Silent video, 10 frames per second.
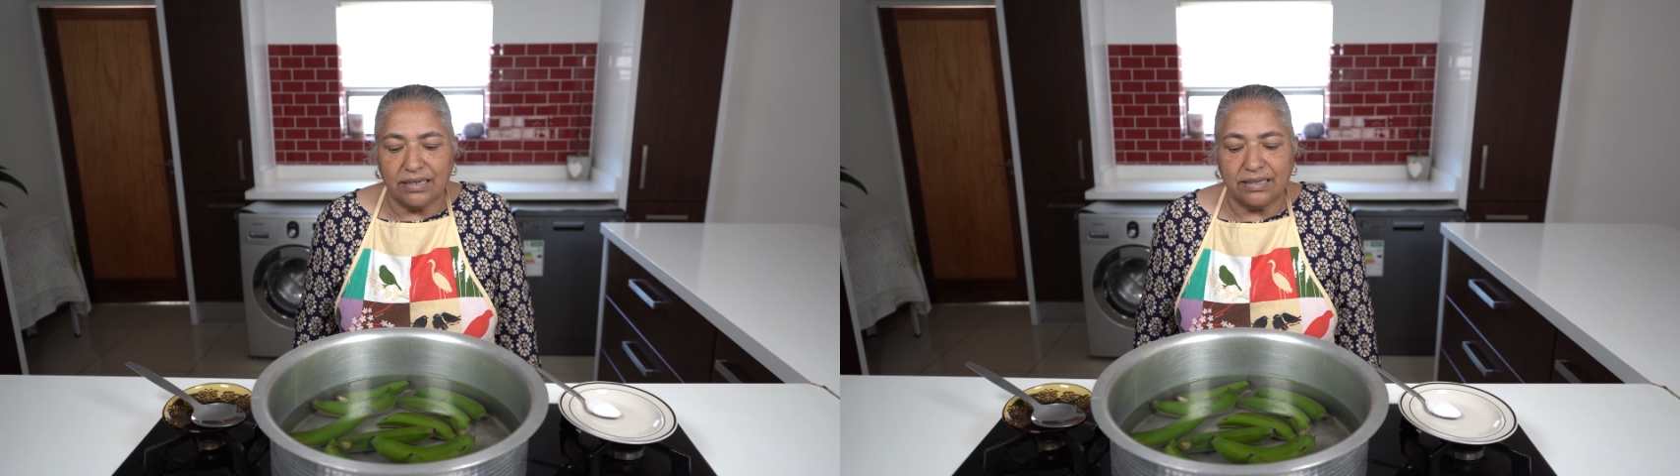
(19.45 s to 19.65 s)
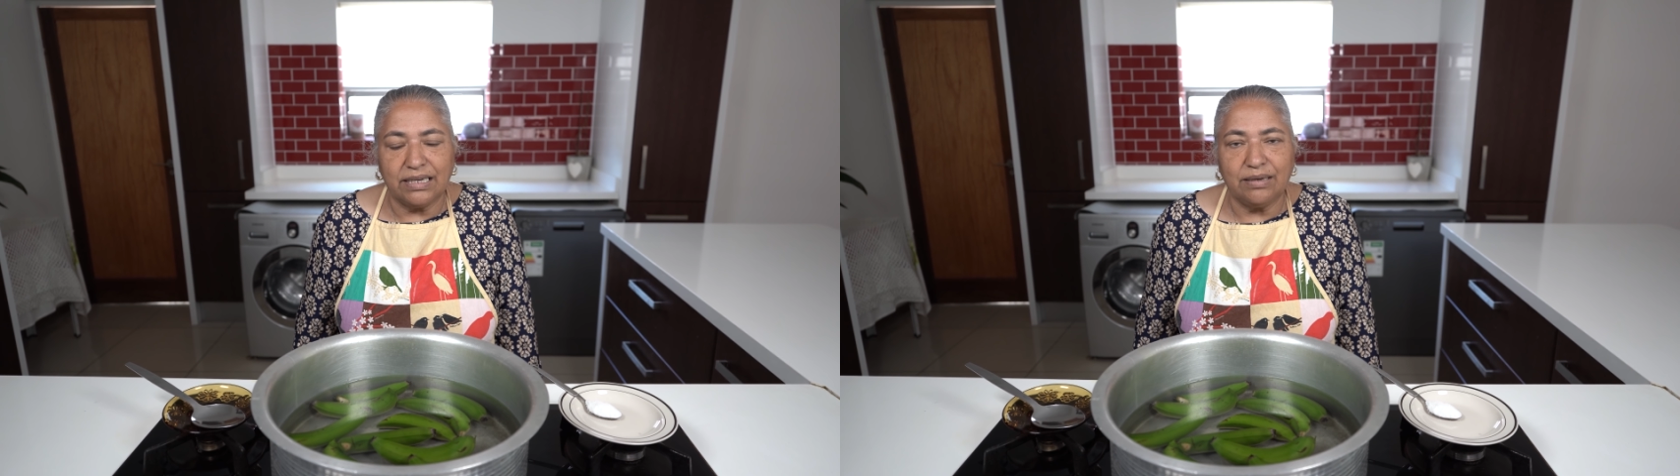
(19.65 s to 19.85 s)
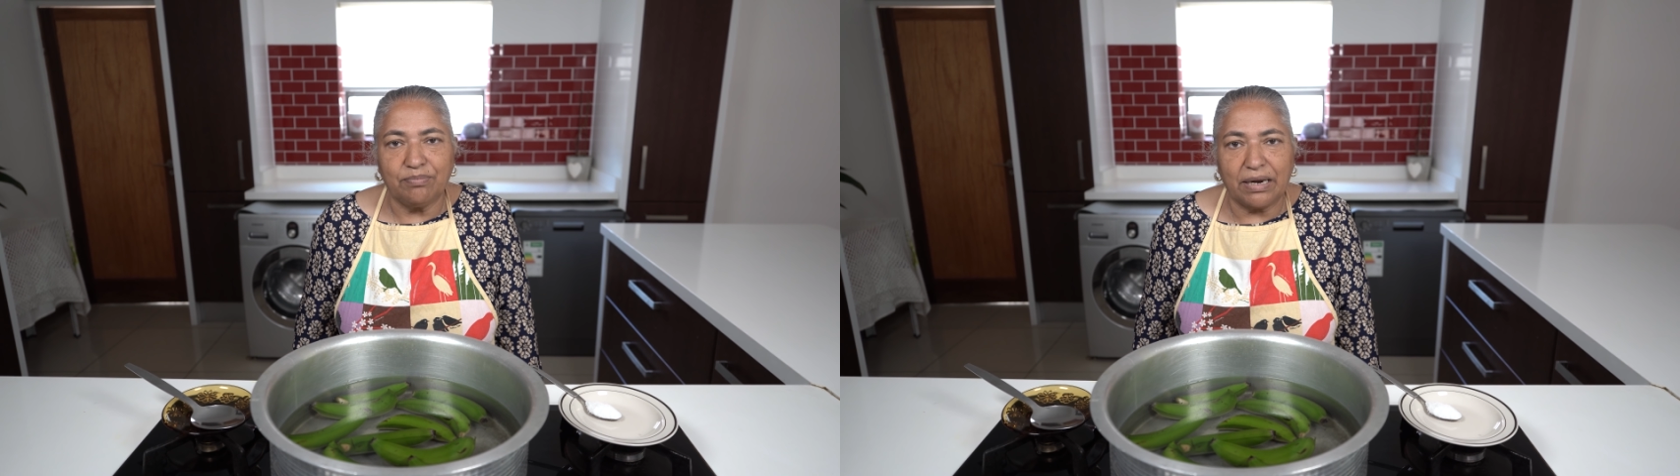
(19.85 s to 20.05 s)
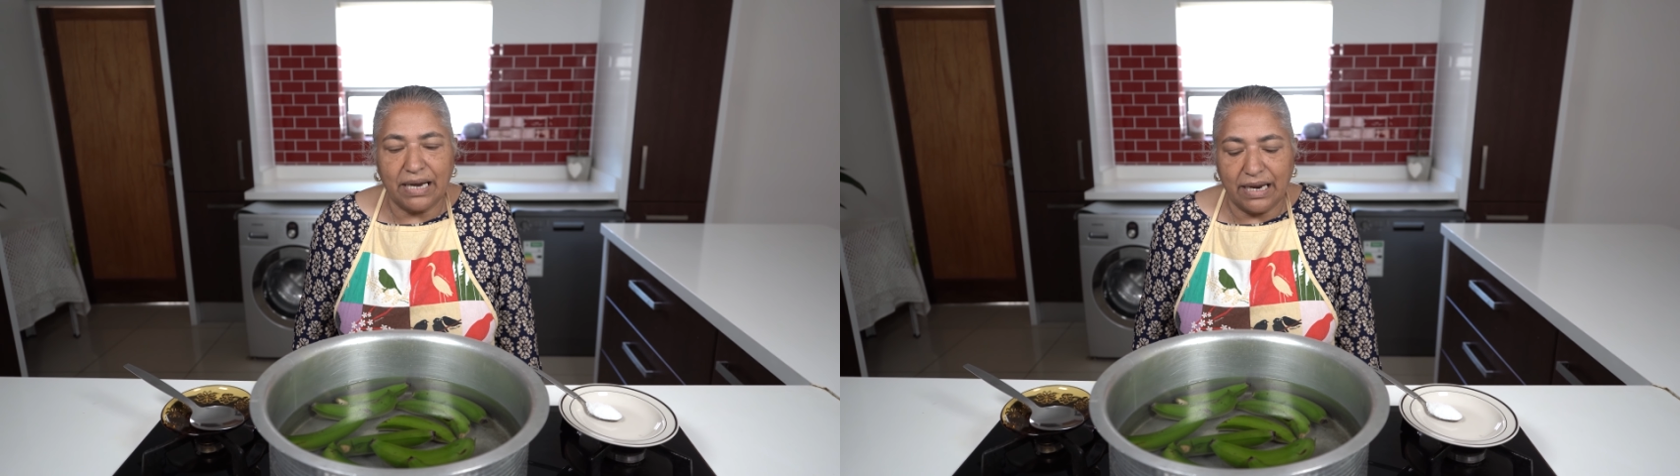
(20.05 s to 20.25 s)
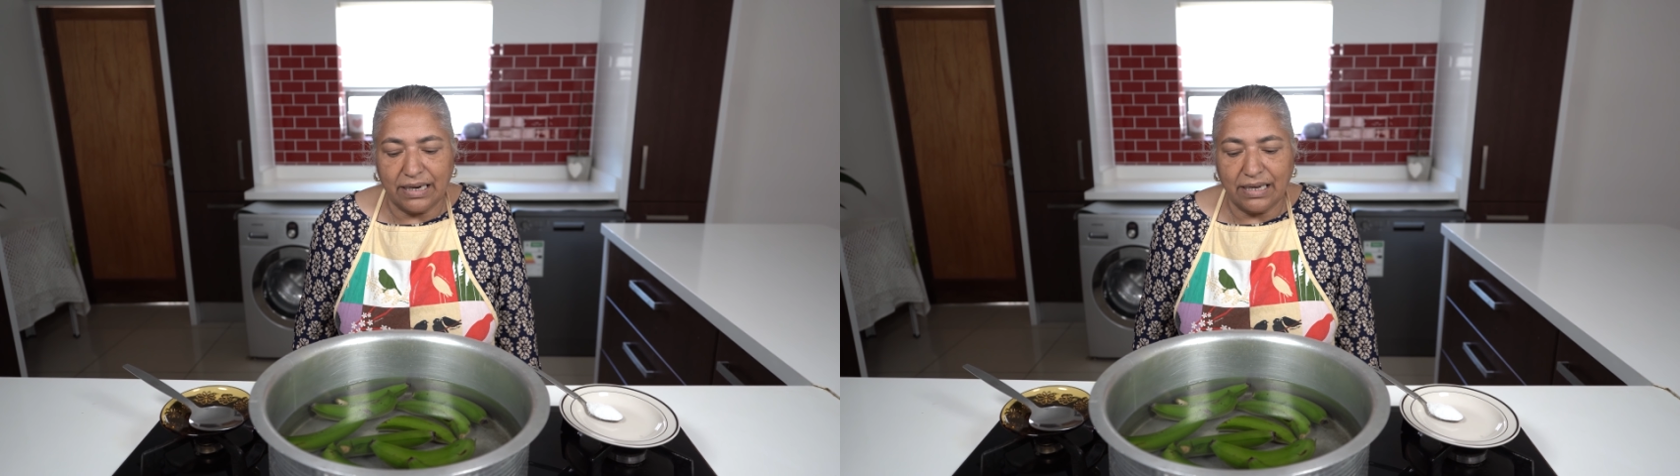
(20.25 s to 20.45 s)
green
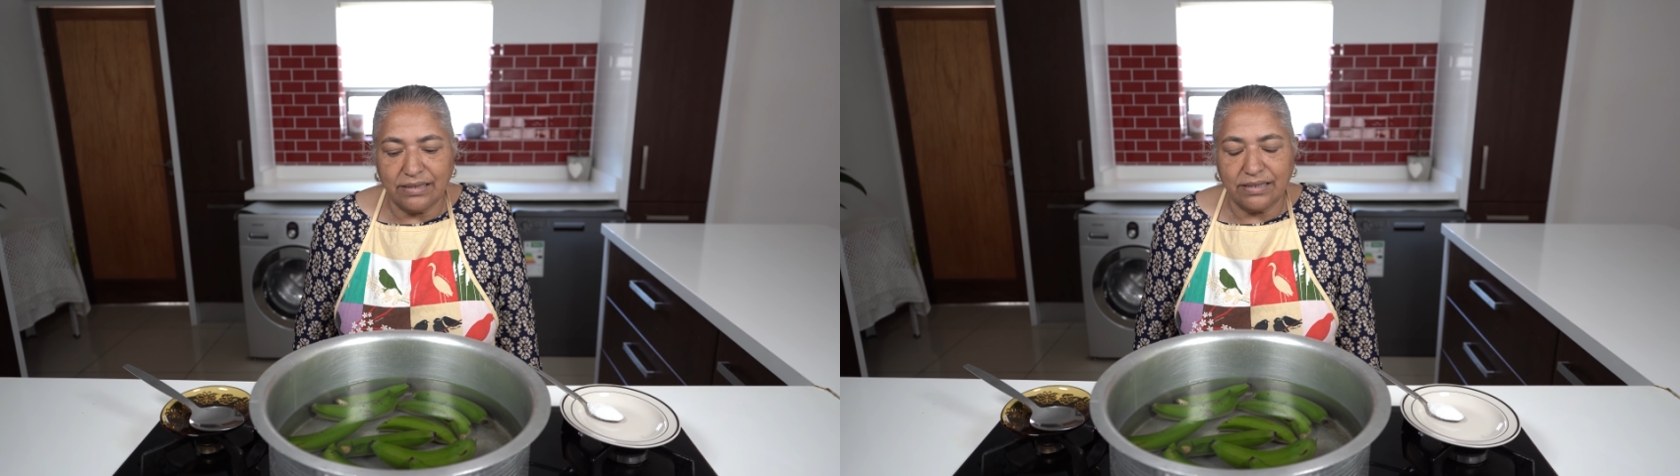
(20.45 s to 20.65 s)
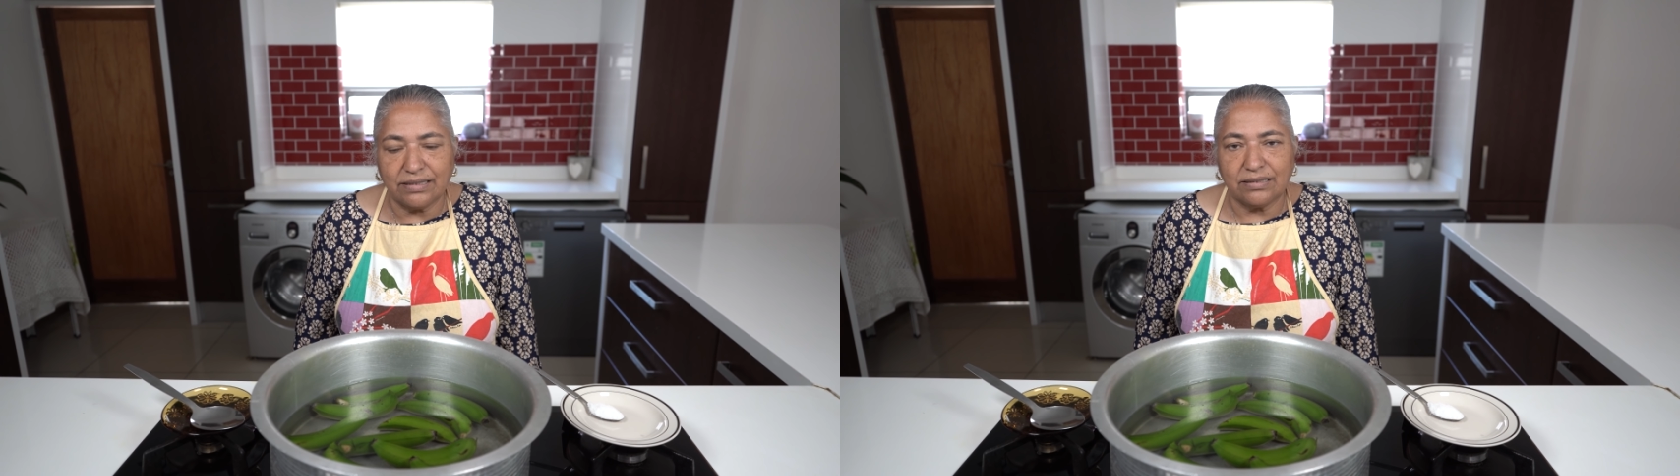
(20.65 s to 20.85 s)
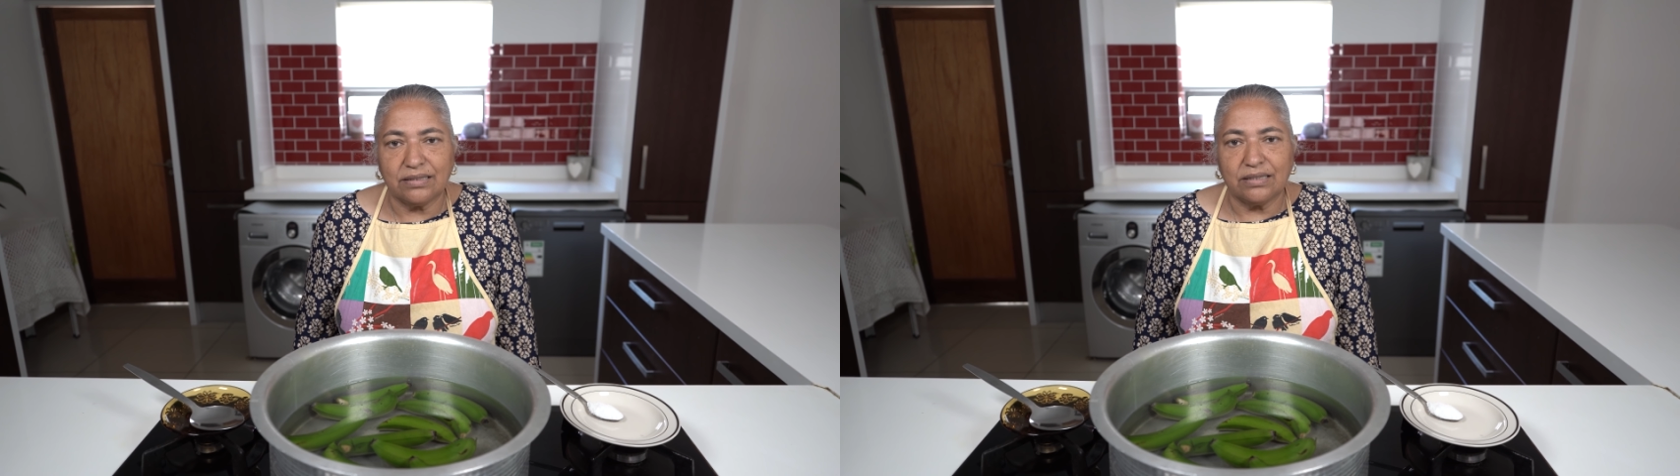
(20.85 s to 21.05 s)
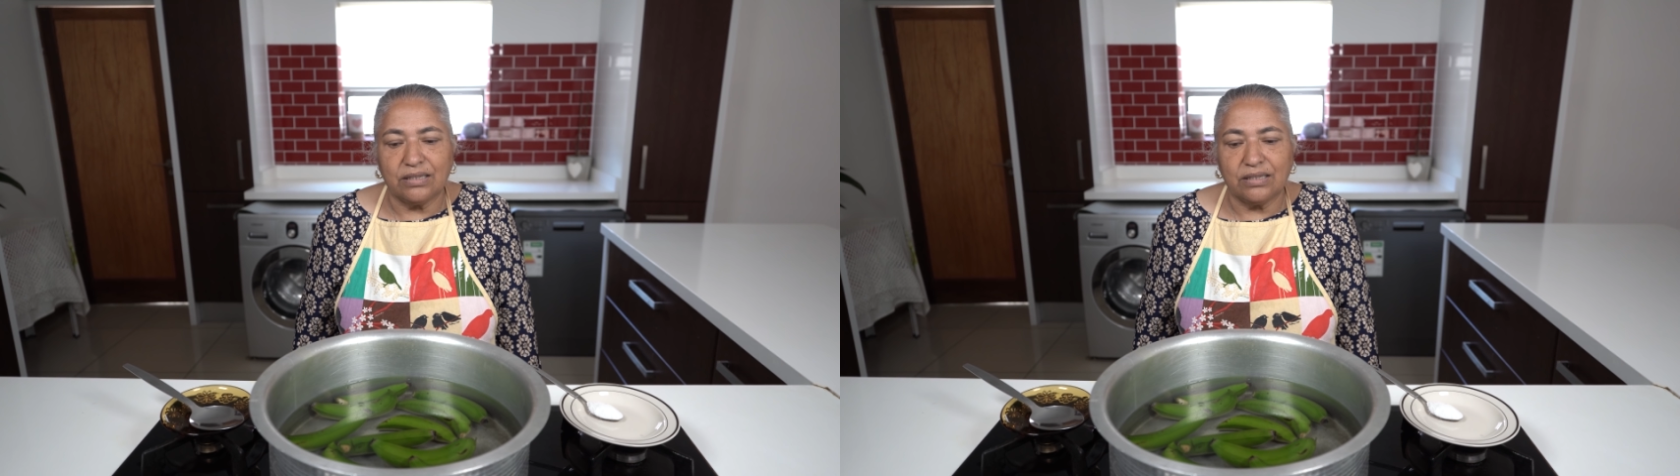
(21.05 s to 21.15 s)
bananas,